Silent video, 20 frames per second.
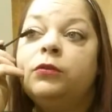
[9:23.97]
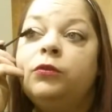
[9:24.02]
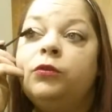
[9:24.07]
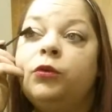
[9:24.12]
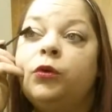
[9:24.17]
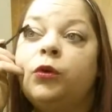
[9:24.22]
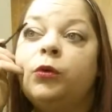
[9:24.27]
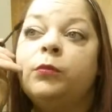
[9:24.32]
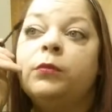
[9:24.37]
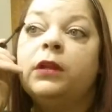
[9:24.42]

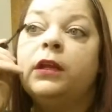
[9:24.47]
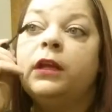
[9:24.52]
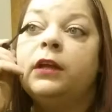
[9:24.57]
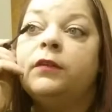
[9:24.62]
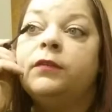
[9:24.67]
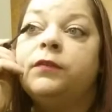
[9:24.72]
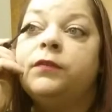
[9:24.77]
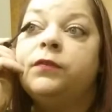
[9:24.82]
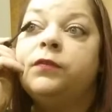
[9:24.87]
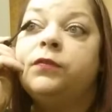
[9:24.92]
Normally,
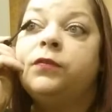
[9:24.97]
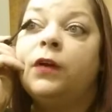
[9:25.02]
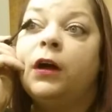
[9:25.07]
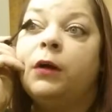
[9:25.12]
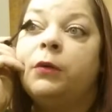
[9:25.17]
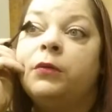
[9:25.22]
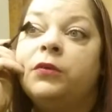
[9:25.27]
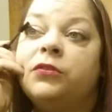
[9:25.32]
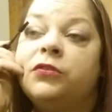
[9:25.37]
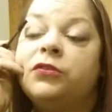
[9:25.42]
if
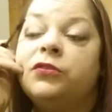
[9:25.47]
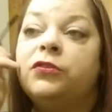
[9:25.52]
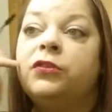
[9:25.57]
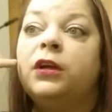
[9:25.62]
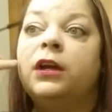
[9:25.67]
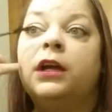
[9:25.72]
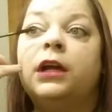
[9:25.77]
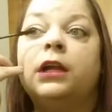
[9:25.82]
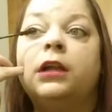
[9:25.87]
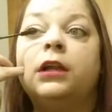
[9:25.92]
I was just
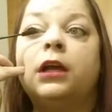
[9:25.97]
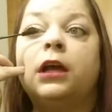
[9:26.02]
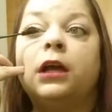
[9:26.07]
done,